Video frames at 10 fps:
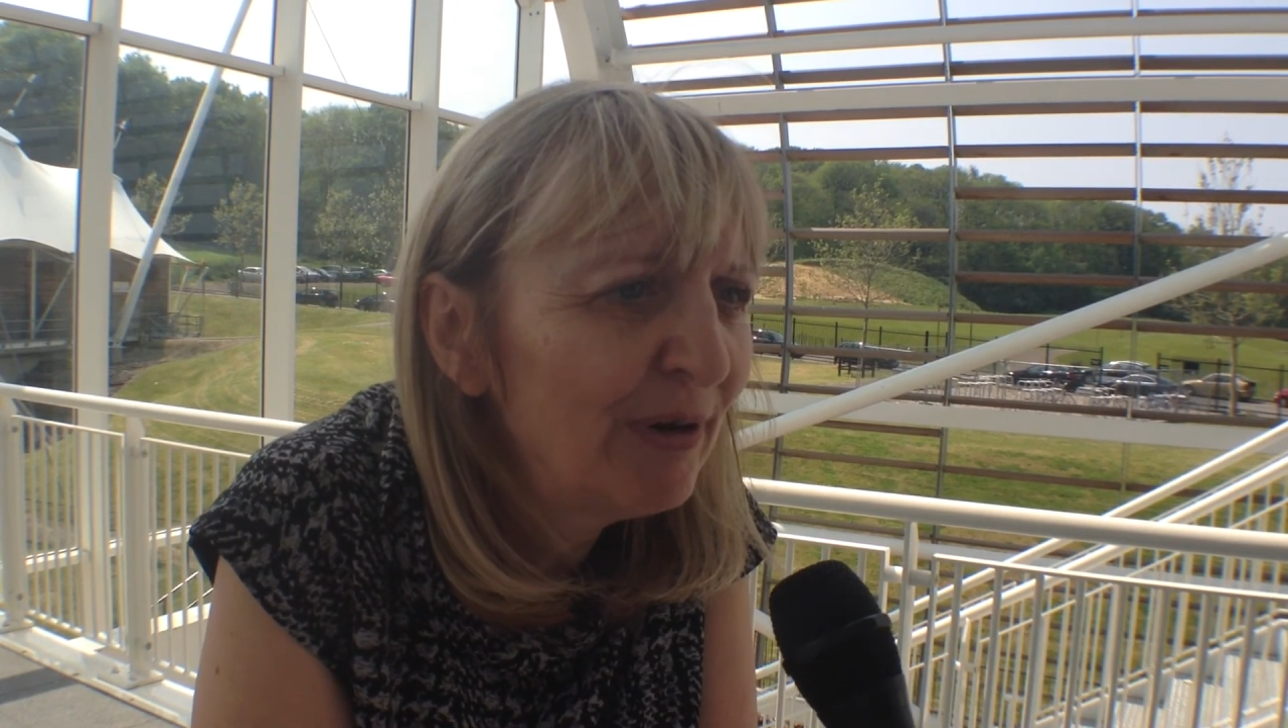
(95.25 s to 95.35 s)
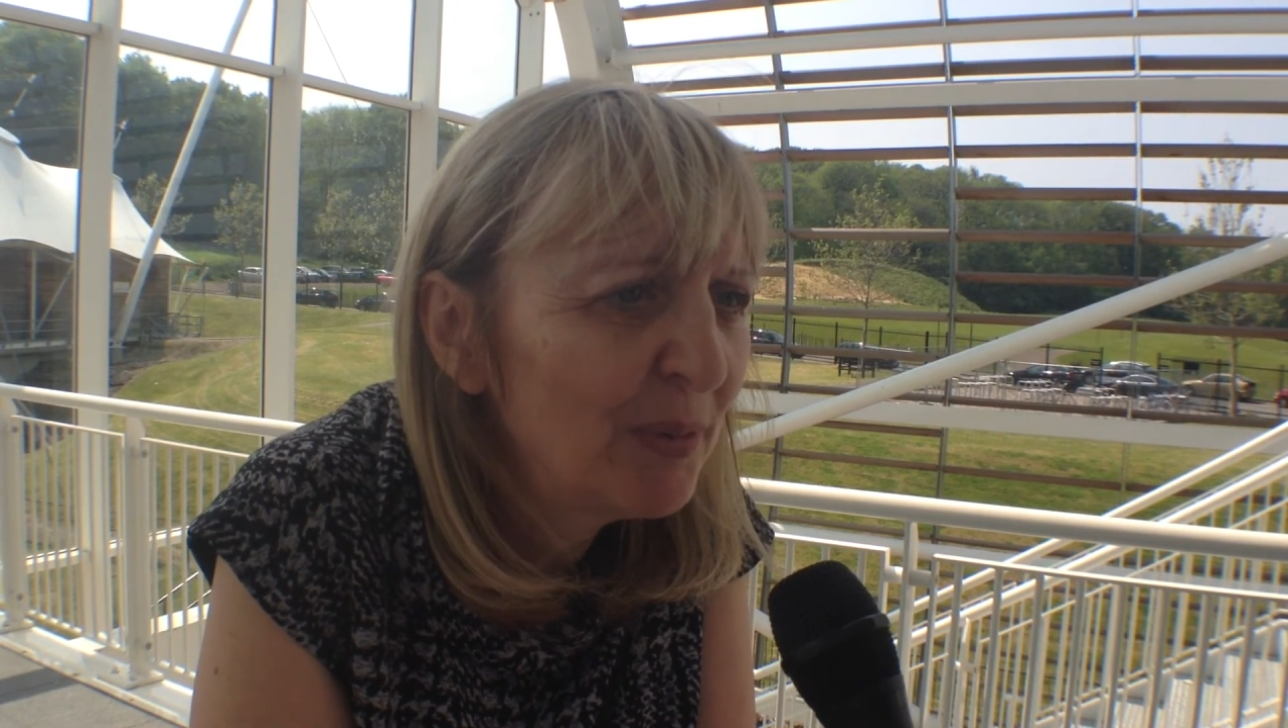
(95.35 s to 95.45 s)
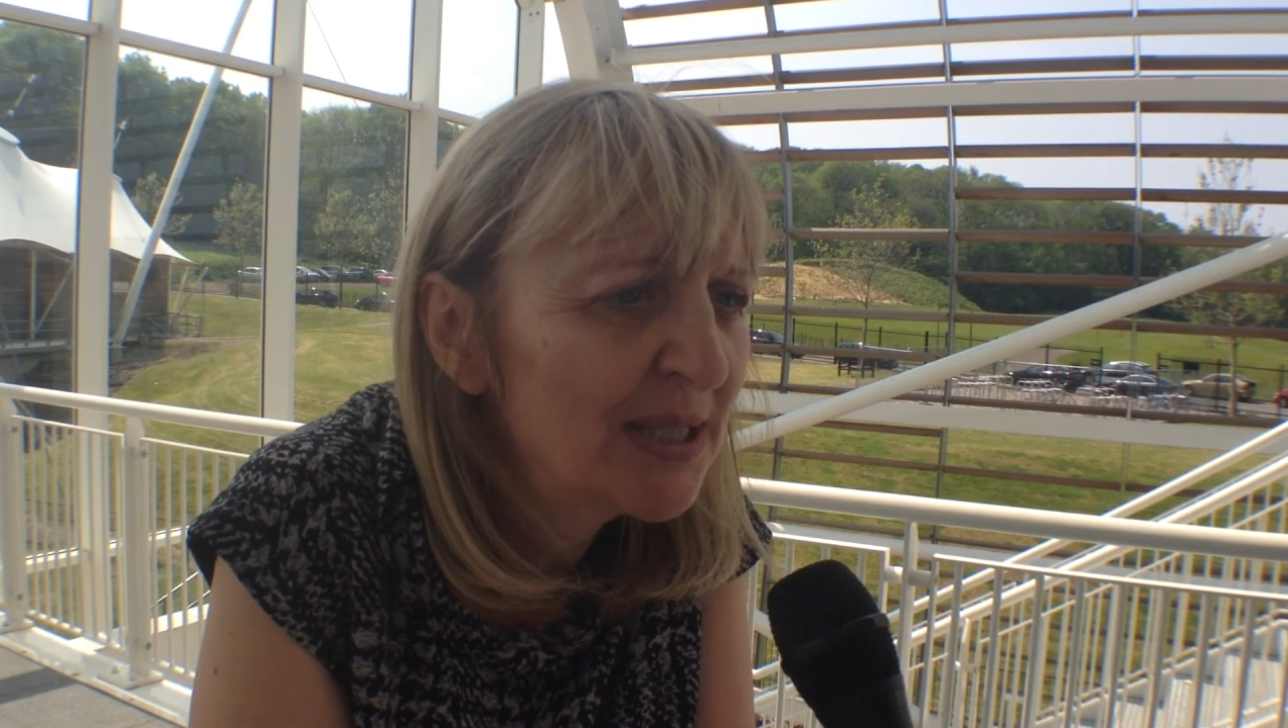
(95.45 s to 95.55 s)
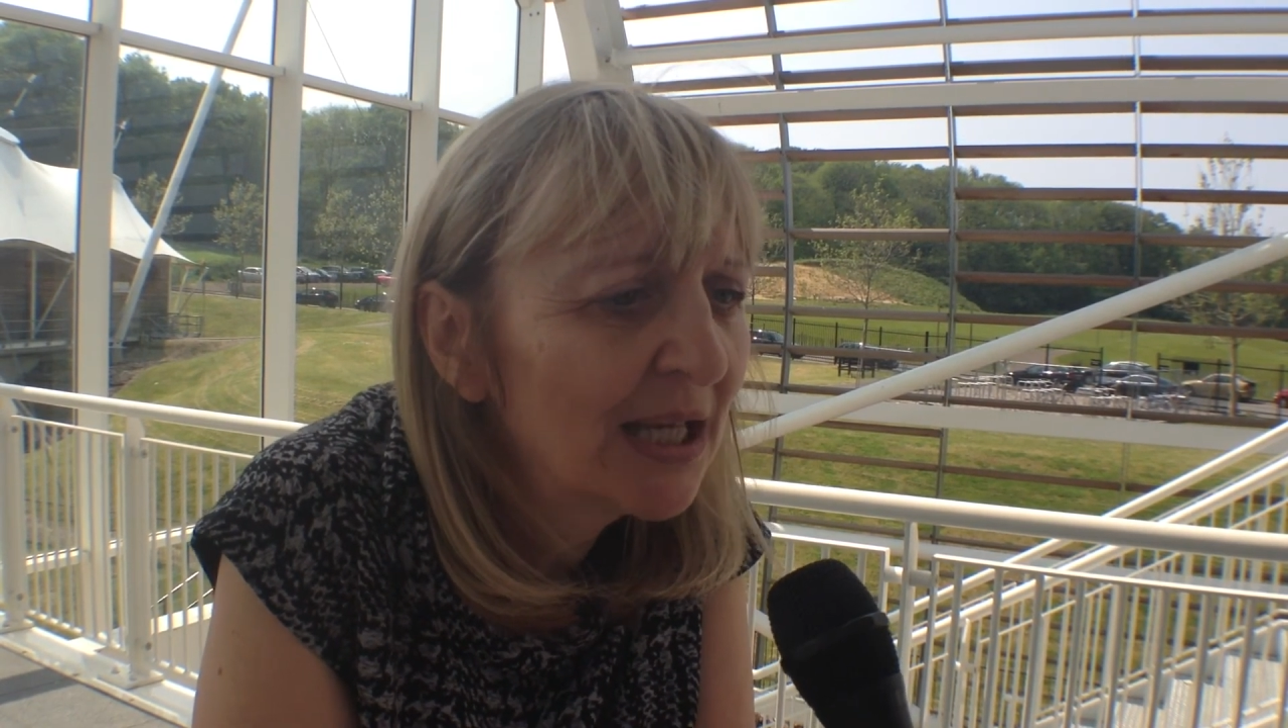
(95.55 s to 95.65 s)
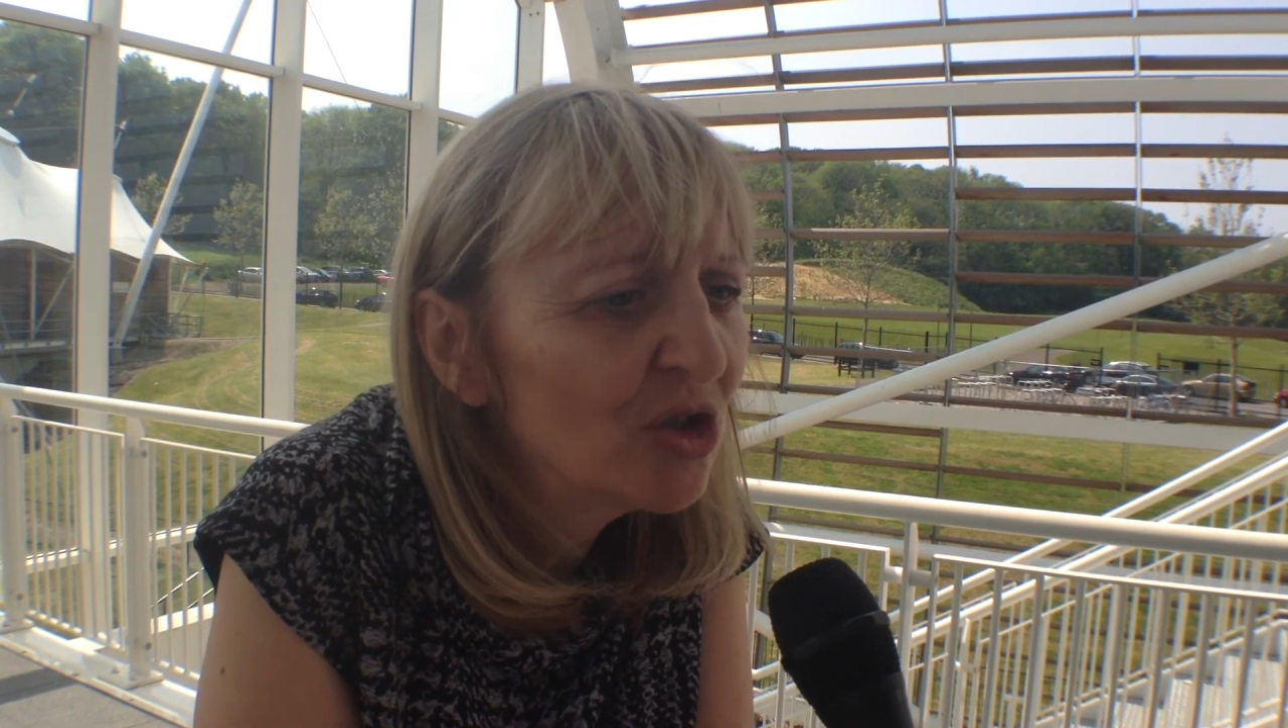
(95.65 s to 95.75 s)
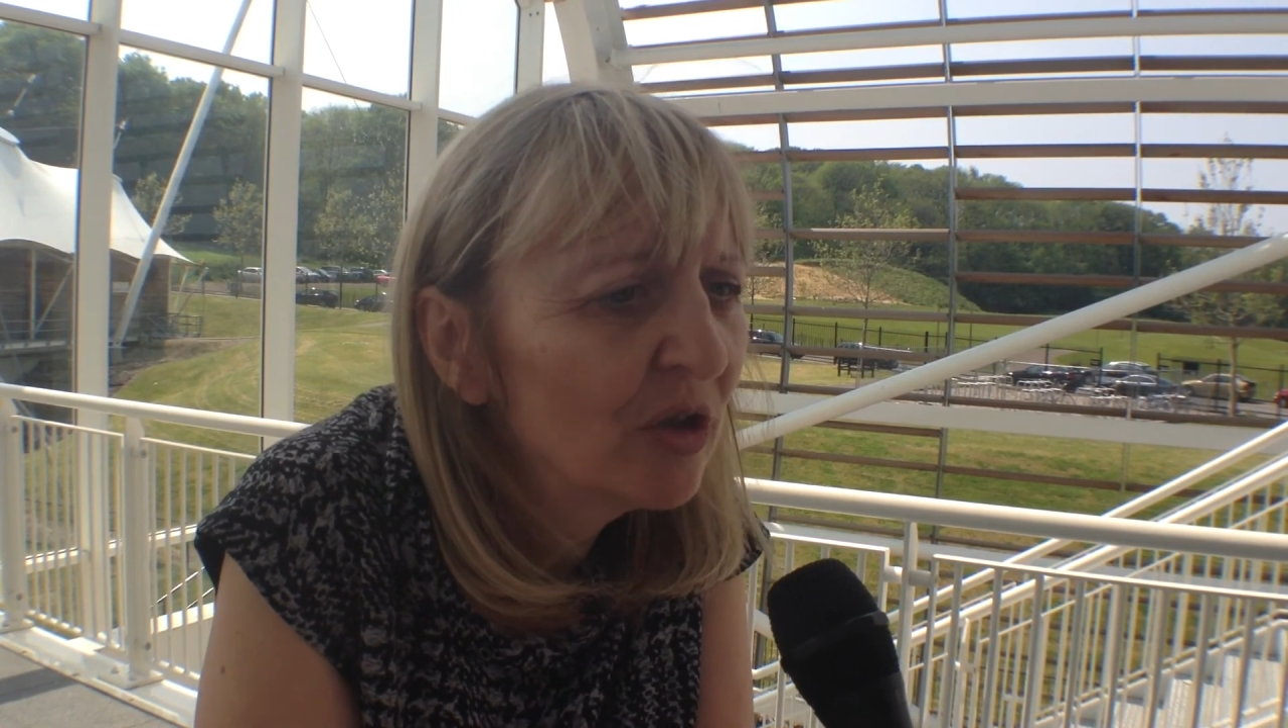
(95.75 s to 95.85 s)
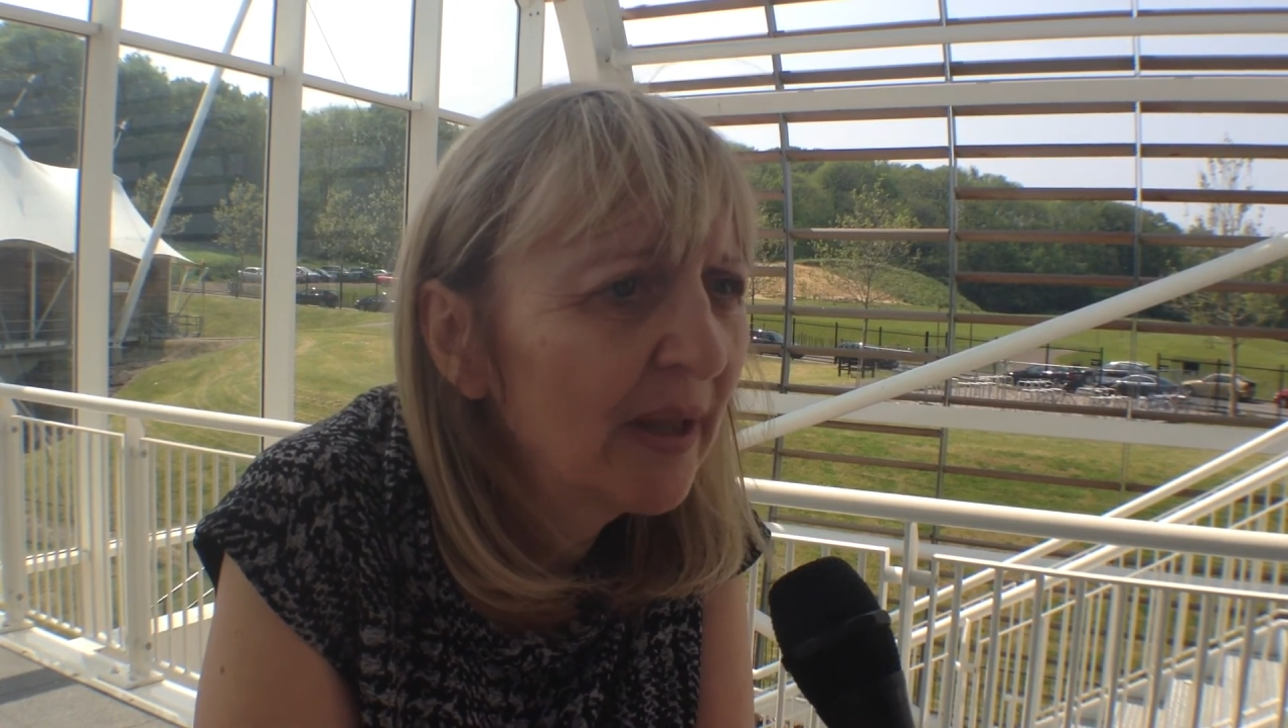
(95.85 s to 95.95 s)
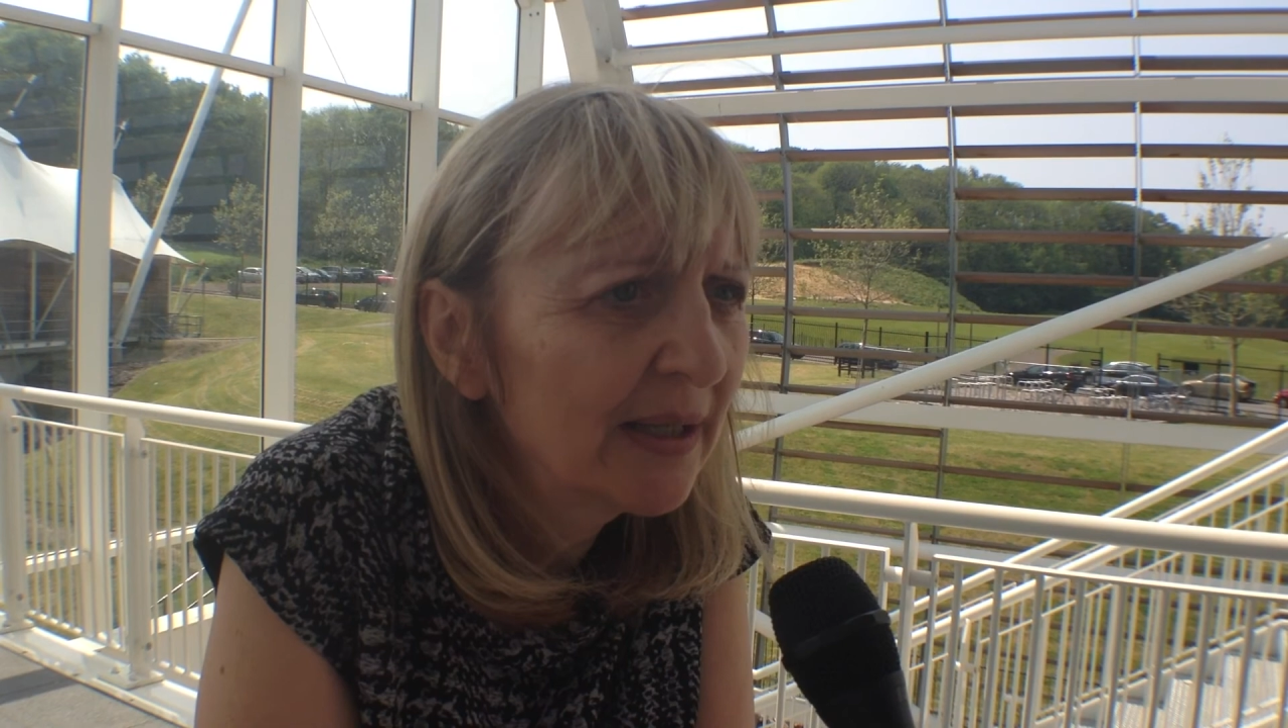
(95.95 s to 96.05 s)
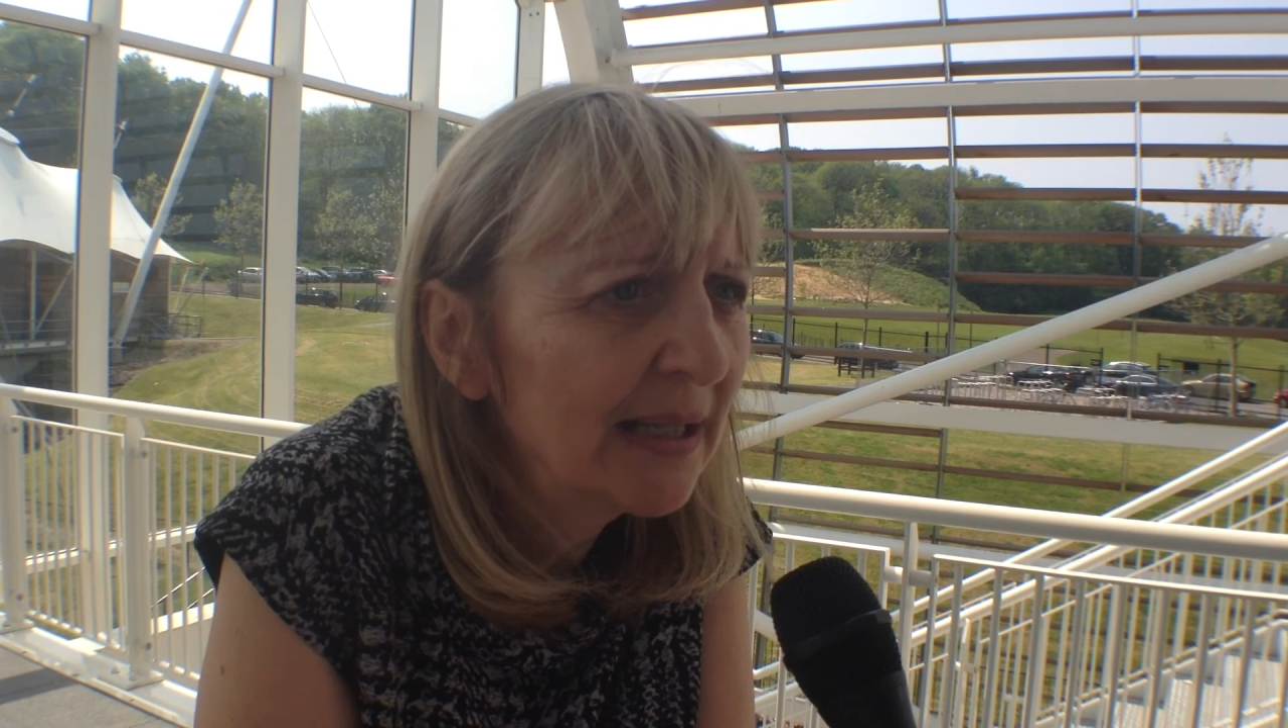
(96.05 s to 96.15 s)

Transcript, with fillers: reputation that